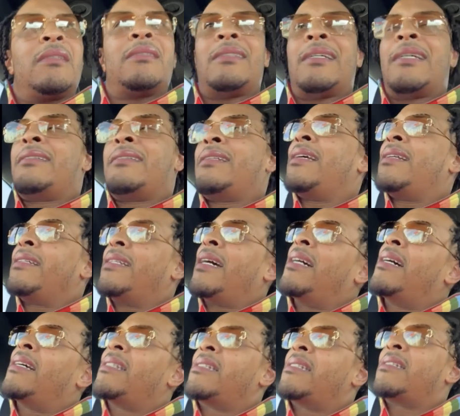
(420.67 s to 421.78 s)
that that
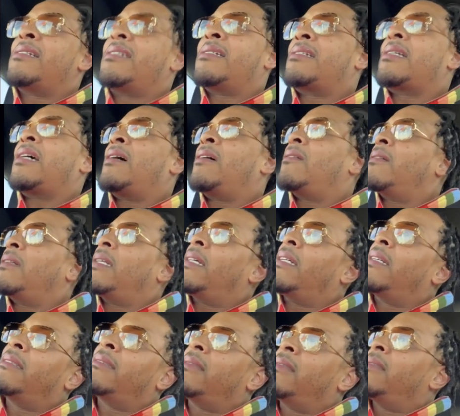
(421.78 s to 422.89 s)
nonsense, all
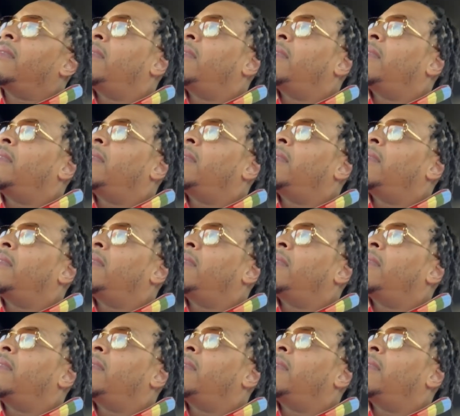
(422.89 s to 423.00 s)
that.